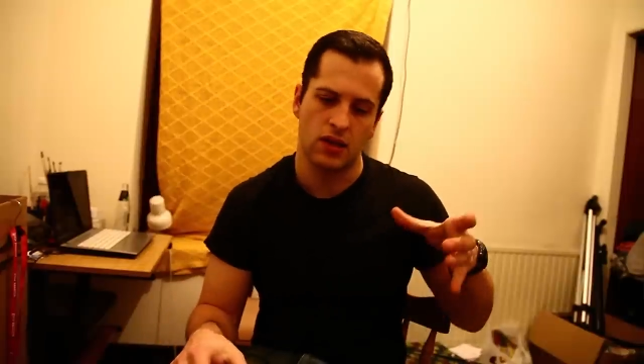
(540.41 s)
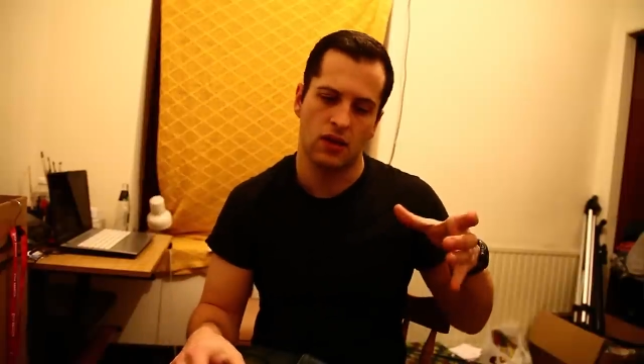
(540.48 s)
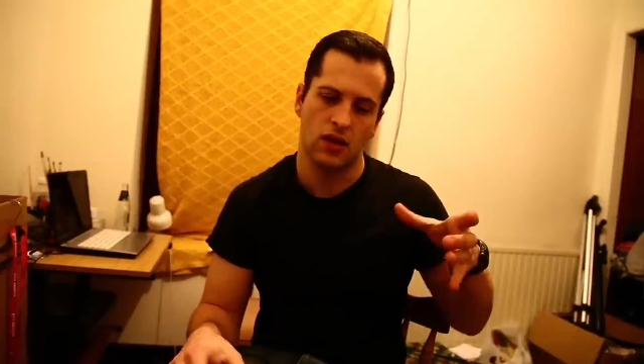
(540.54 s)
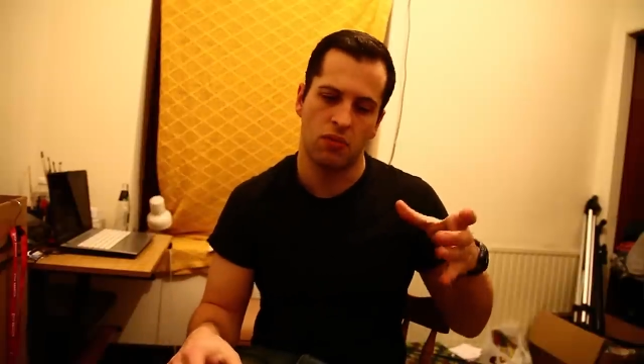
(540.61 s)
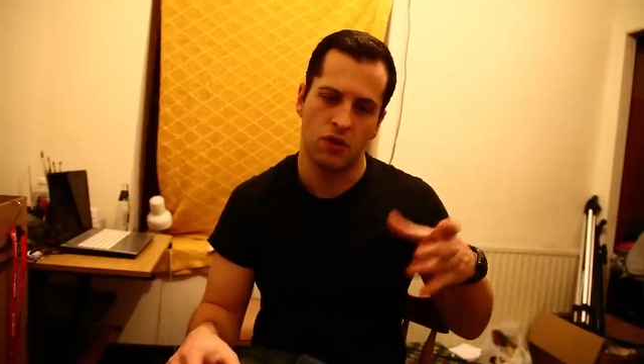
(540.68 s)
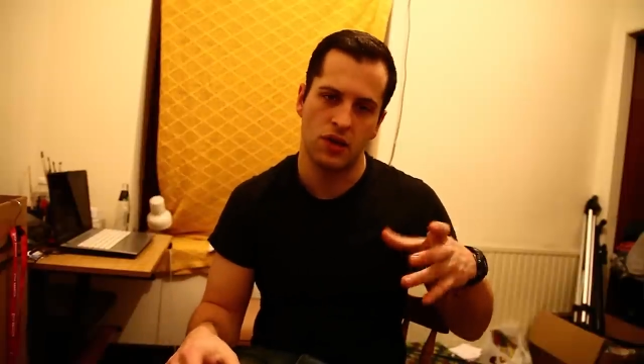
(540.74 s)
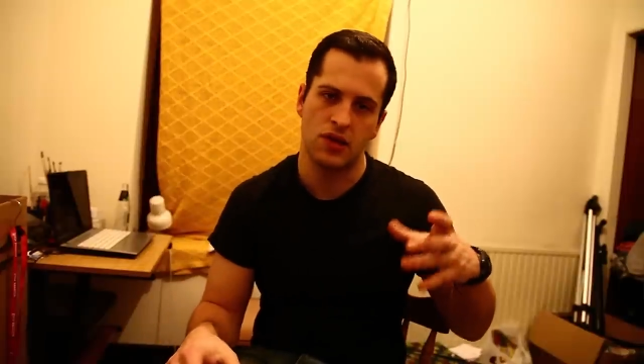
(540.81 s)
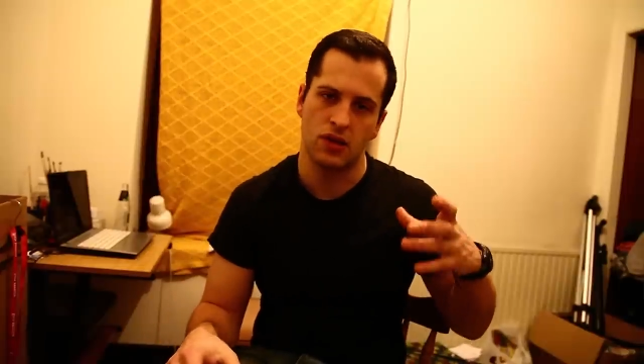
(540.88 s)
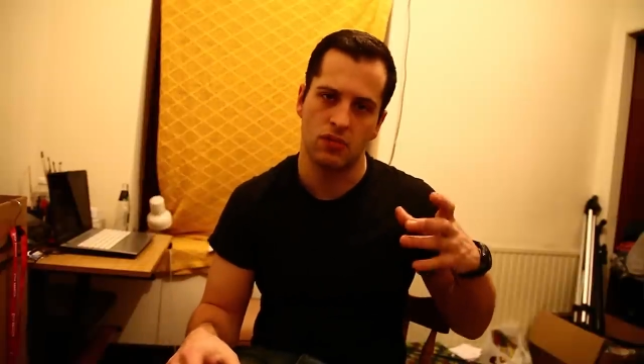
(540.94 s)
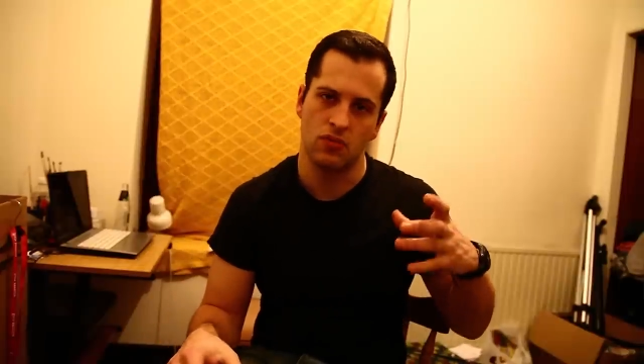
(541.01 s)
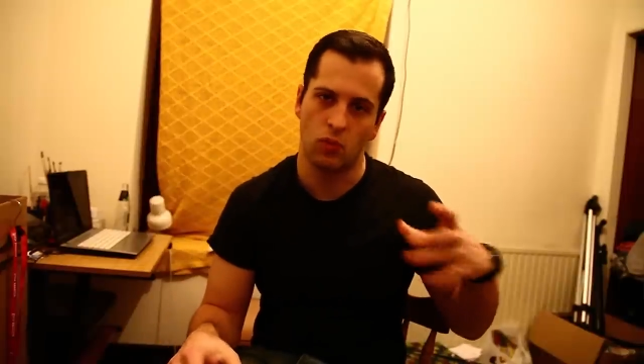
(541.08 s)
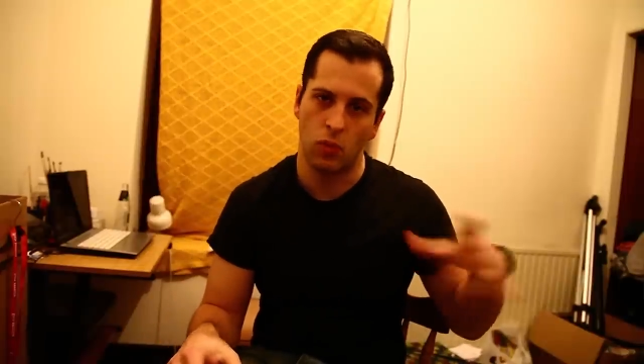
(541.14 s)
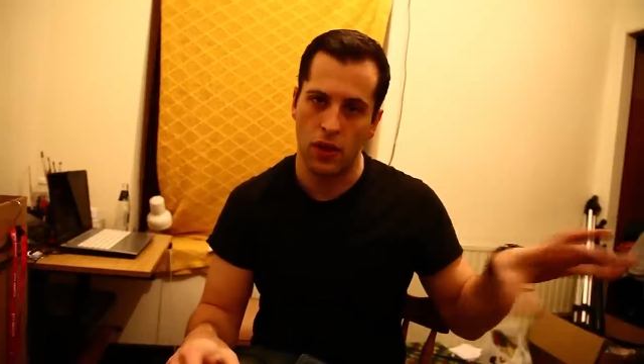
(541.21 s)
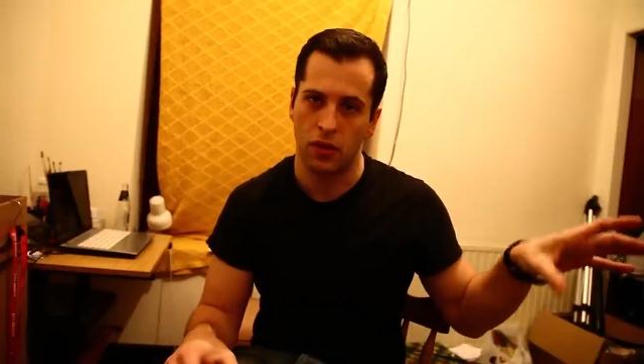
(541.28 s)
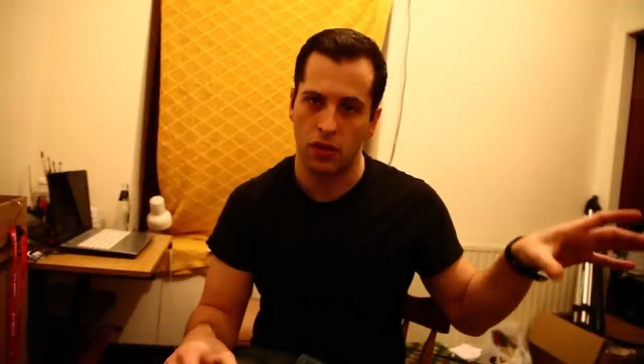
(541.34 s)
a prison
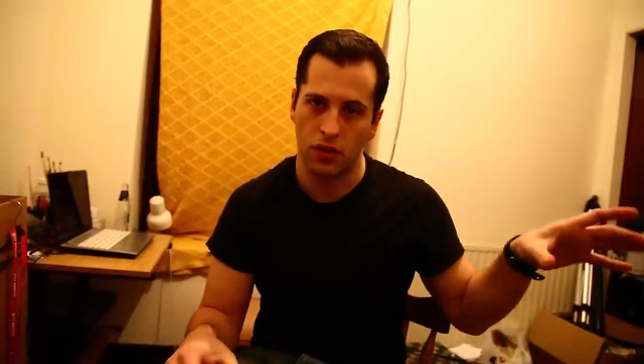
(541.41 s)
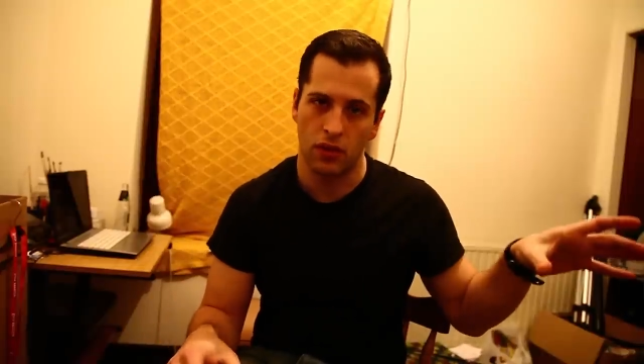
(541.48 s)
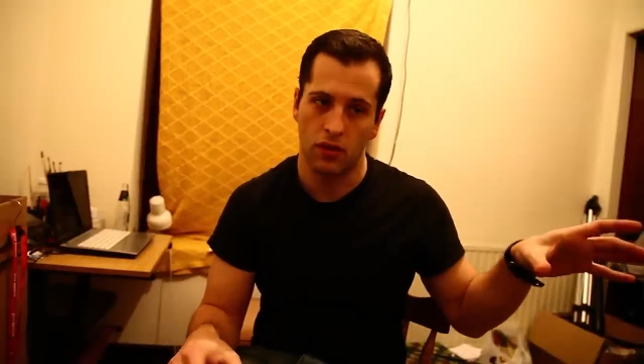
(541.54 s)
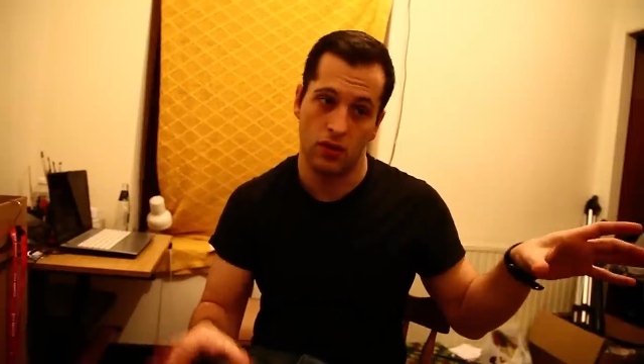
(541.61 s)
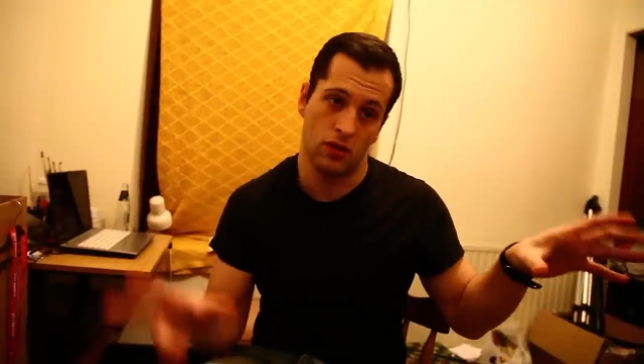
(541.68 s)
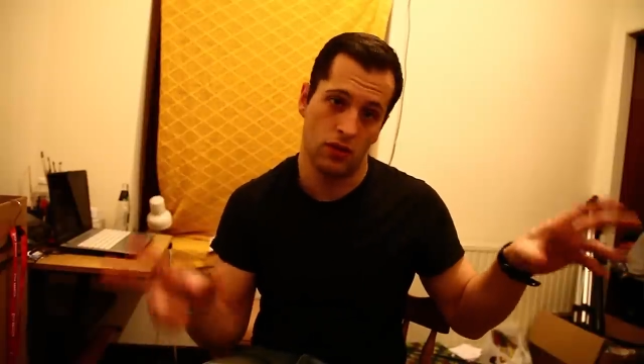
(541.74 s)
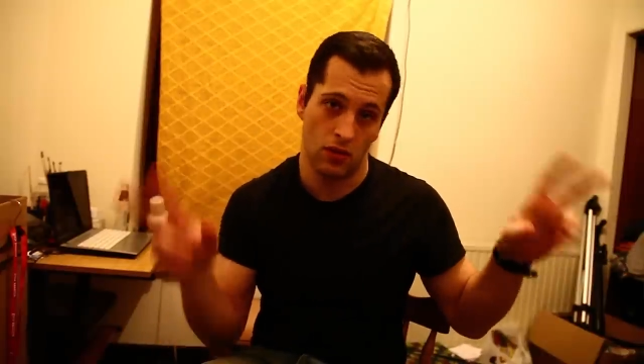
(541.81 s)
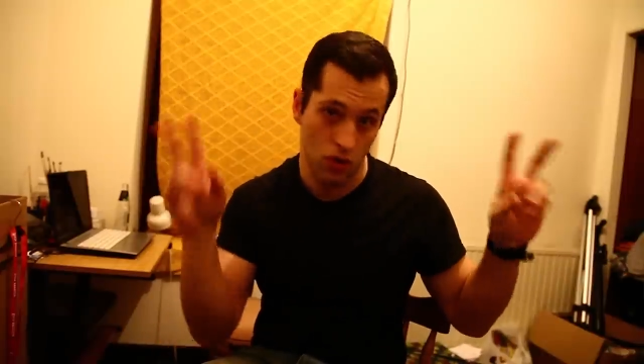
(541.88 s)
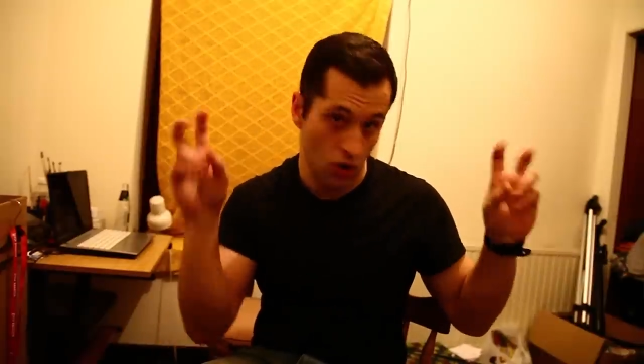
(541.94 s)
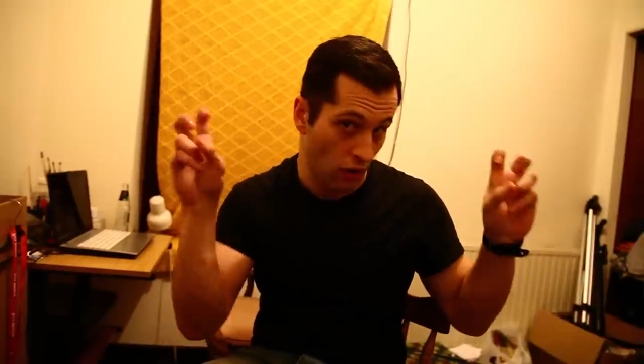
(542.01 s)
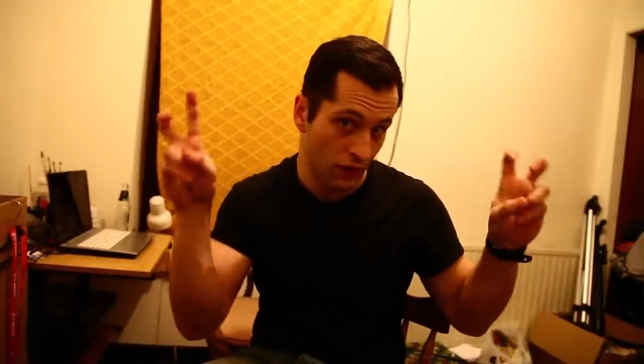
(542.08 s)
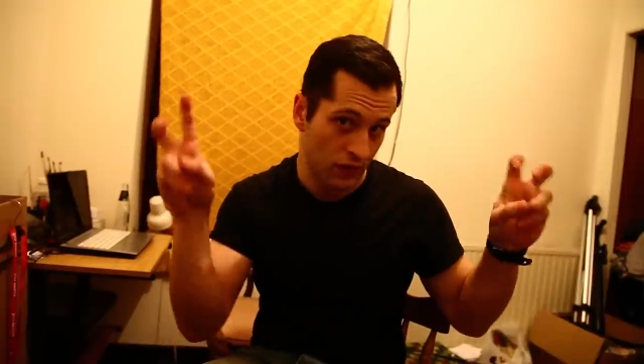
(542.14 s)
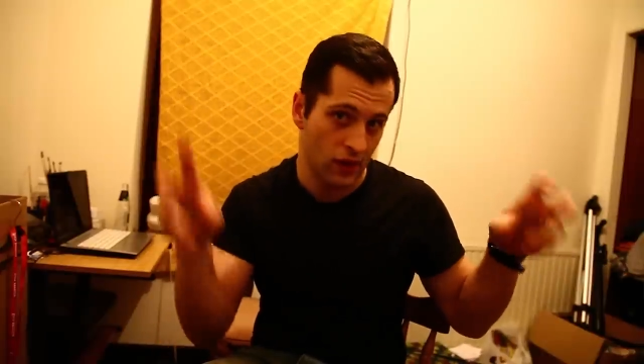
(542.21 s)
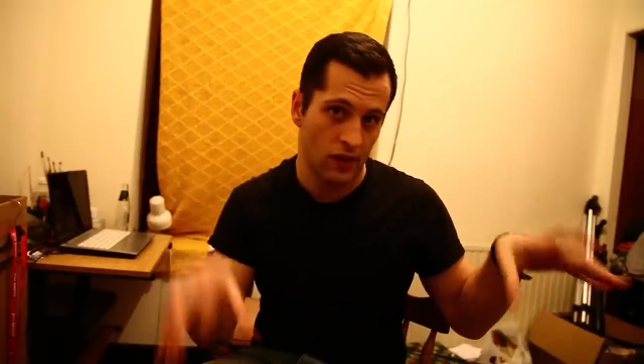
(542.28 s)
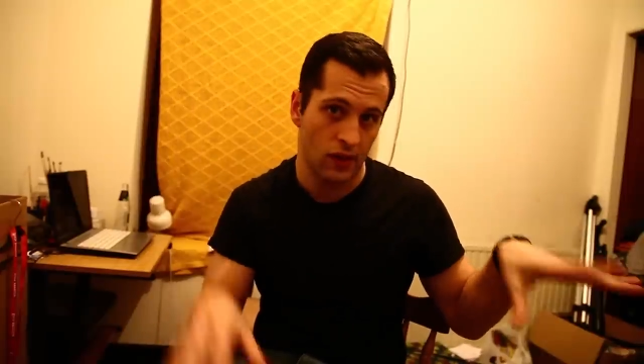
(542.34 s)
with
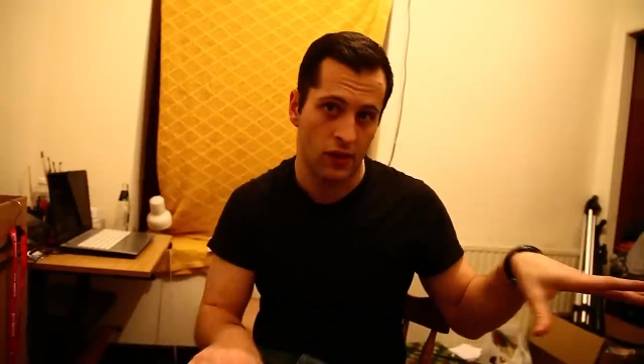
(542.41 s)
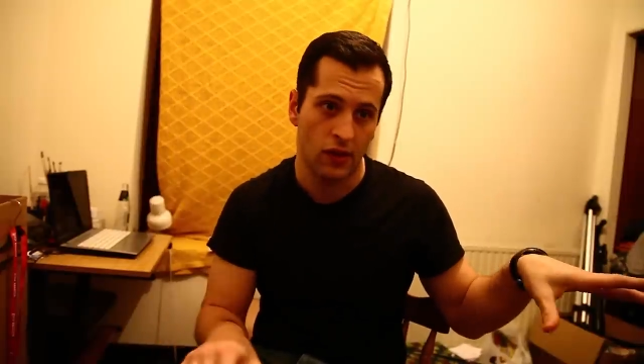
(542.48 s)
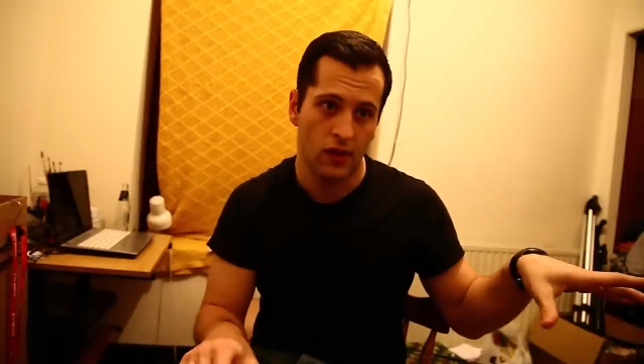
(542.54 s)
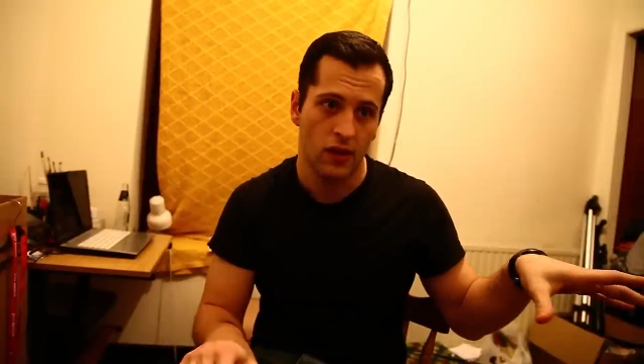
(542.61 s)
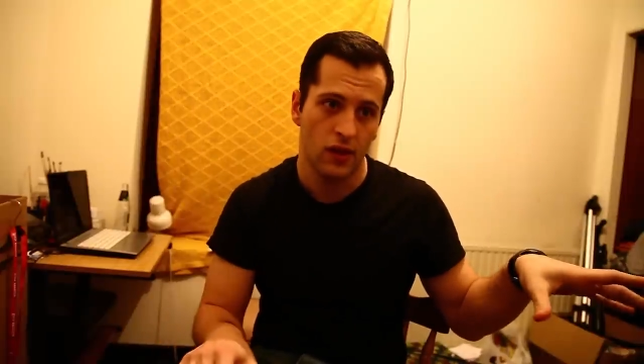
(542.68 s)
nonces,